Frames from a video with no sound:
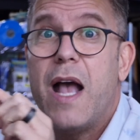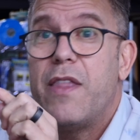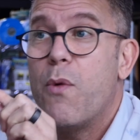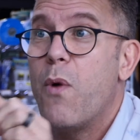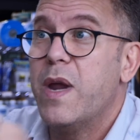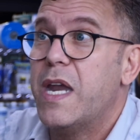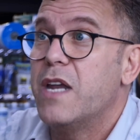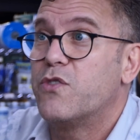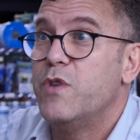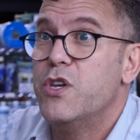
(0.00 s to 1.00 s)
And then what we
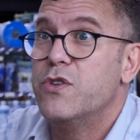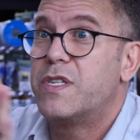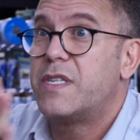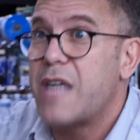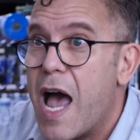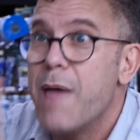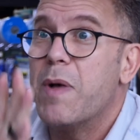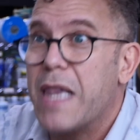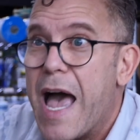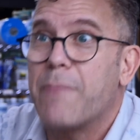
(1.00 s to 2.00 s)
did is we used
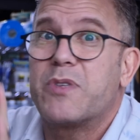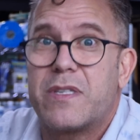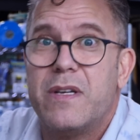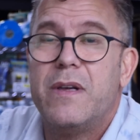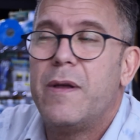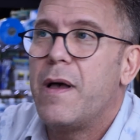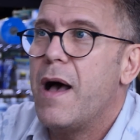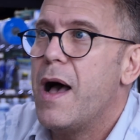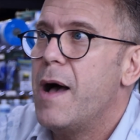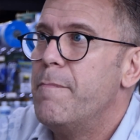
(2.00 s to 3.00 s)
time elapsed
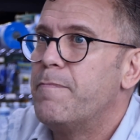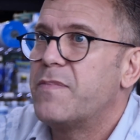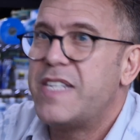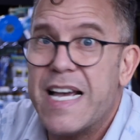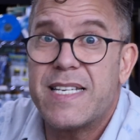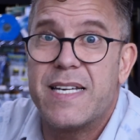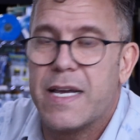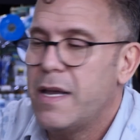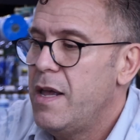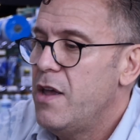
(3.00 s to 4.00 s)
testing